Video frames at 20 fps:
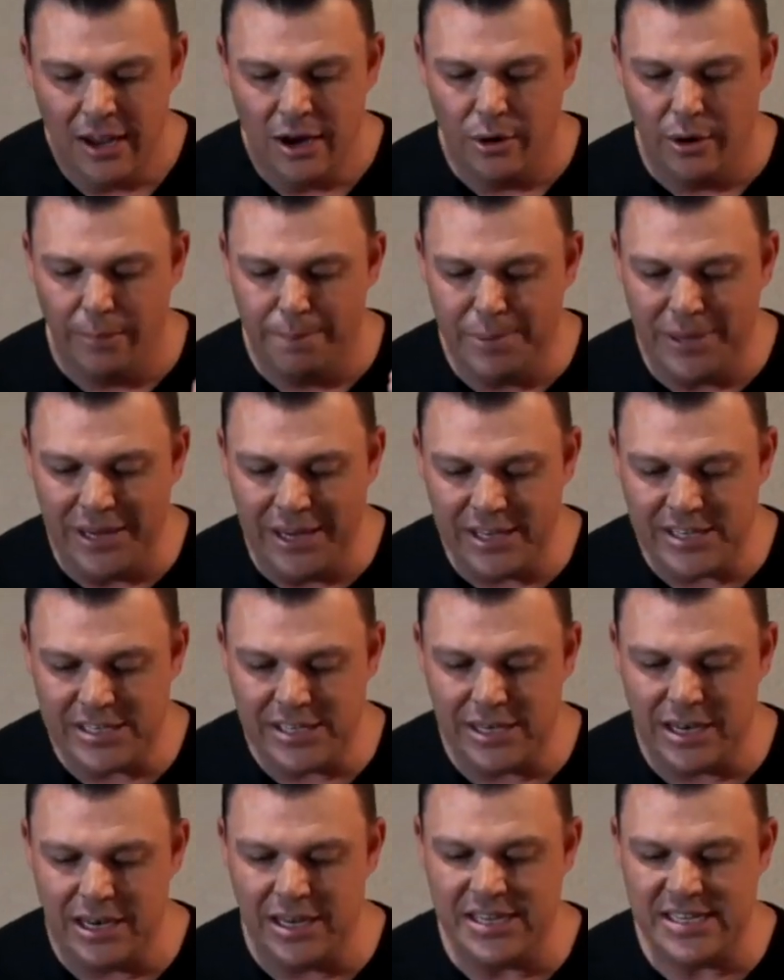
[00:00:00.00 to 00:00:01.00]

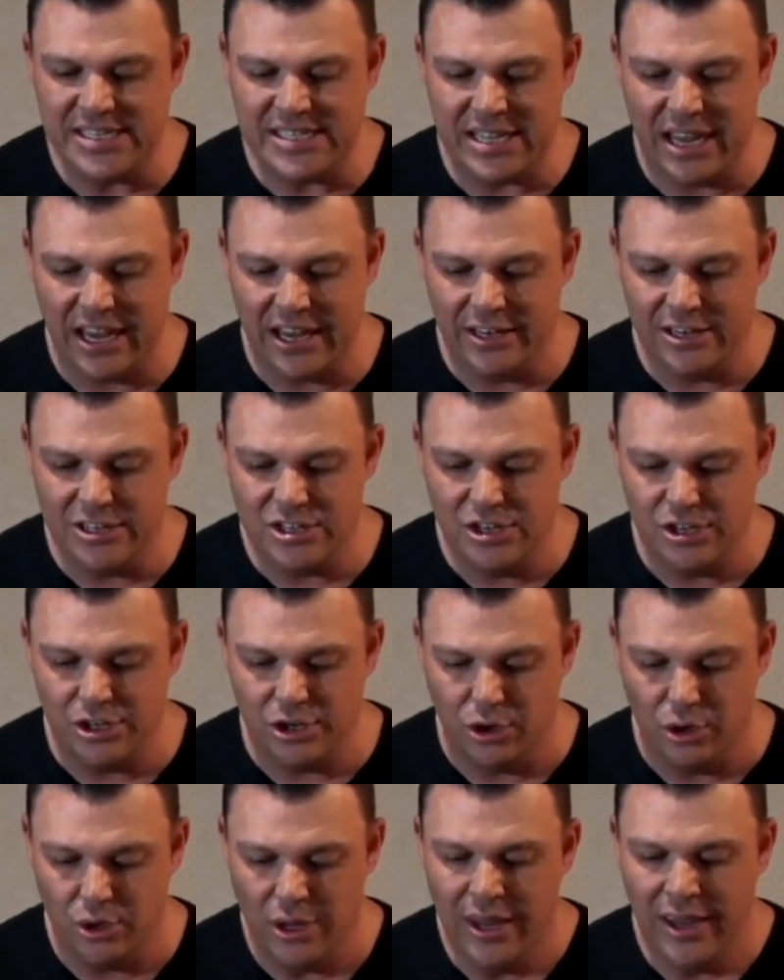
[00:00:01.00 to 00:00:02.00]
repeatedly saying to
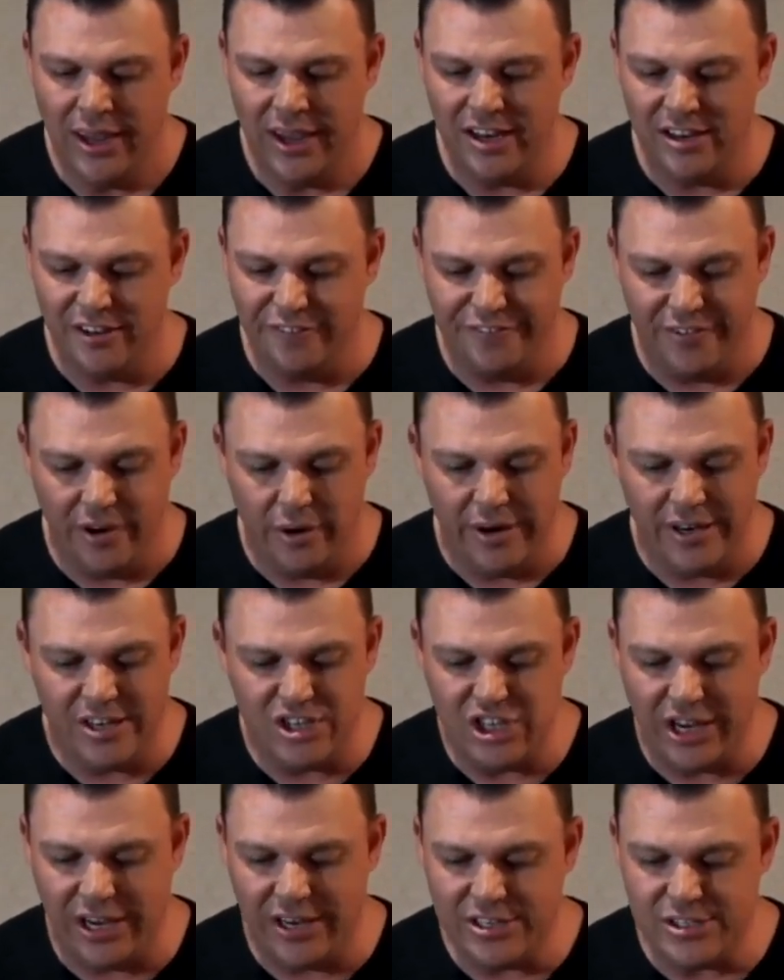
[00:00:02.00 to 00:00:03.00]
you in a very
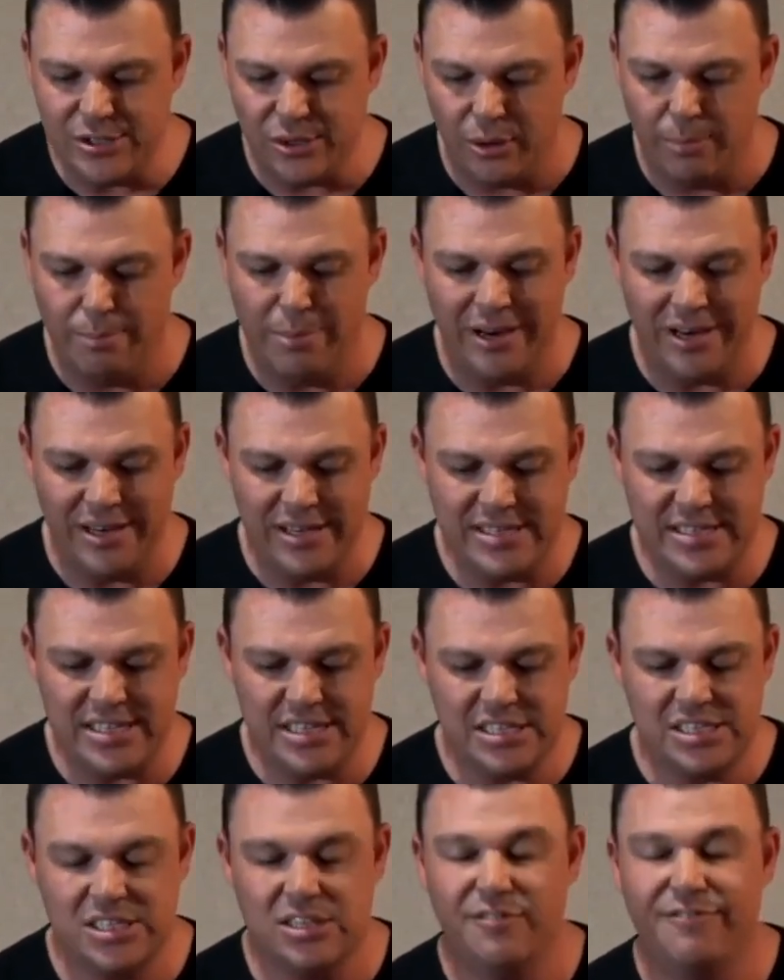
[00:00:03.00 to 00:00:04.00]
gentle but
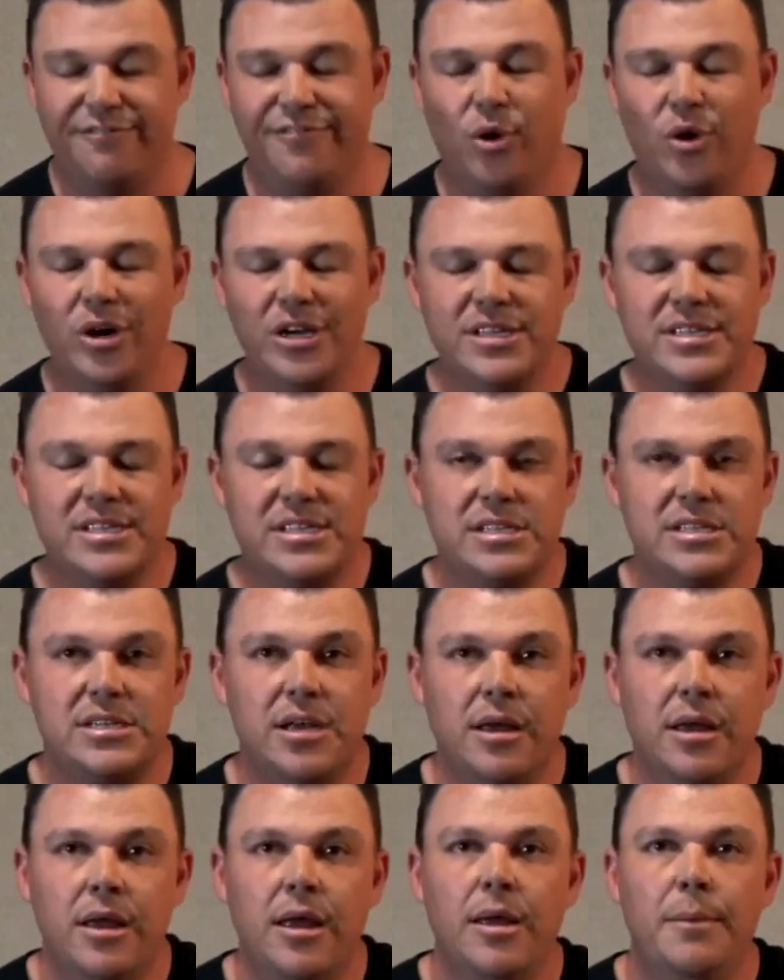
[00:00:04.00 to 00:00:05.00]
insistent voice,
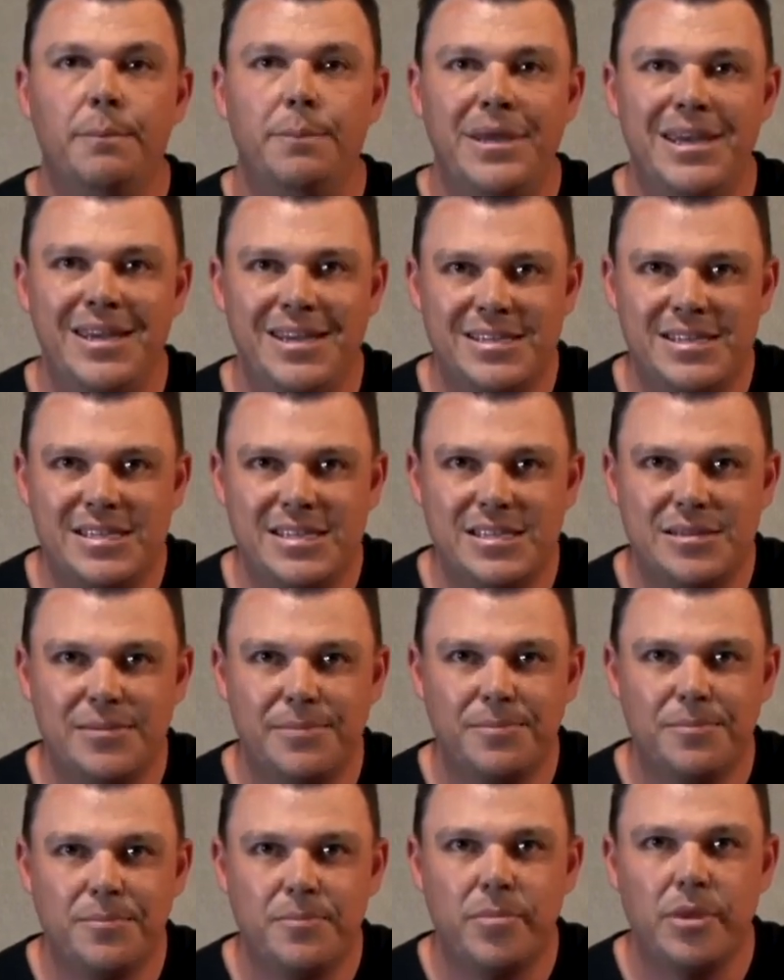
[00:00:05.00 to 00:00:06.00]
peace
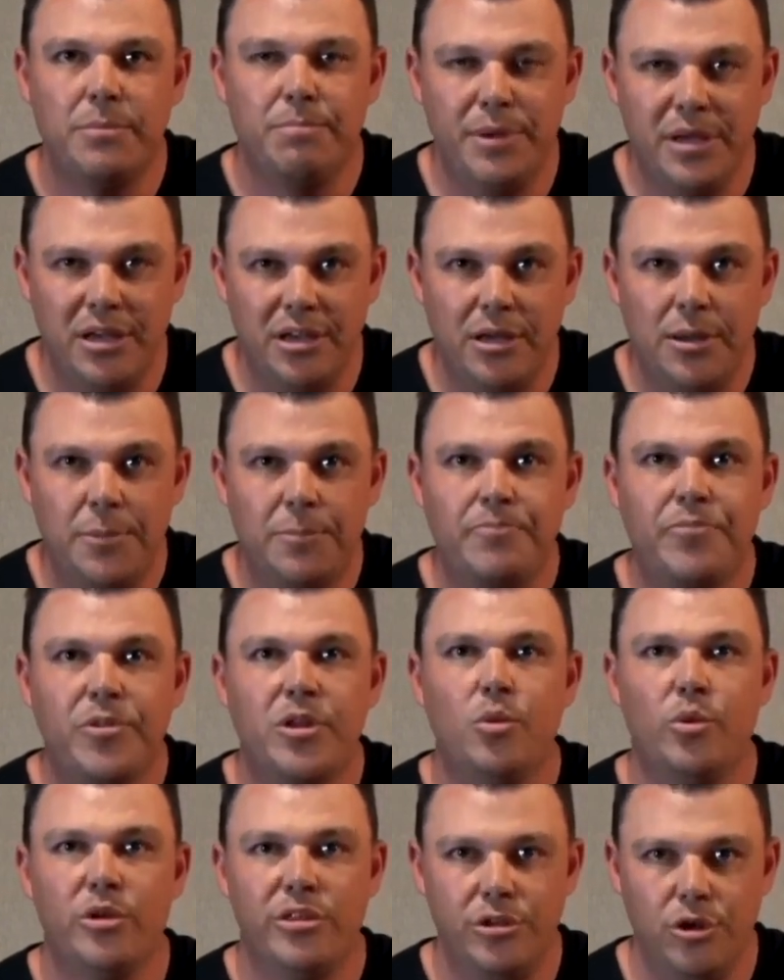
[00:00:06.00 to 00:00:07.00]
be
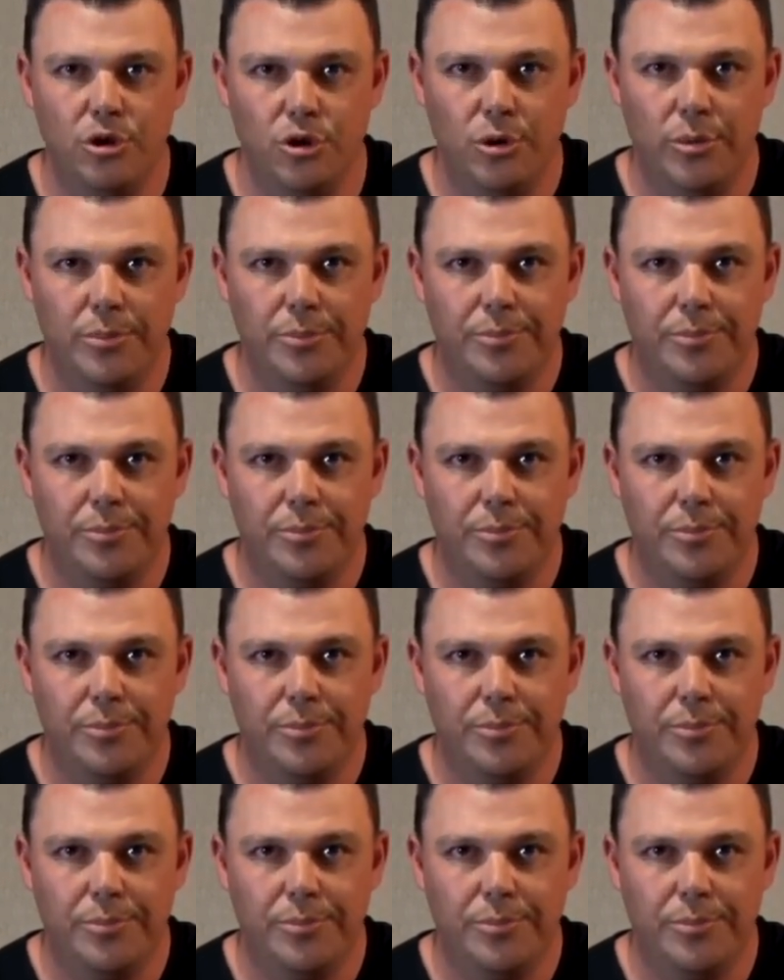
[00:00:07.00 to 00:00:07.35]
with you.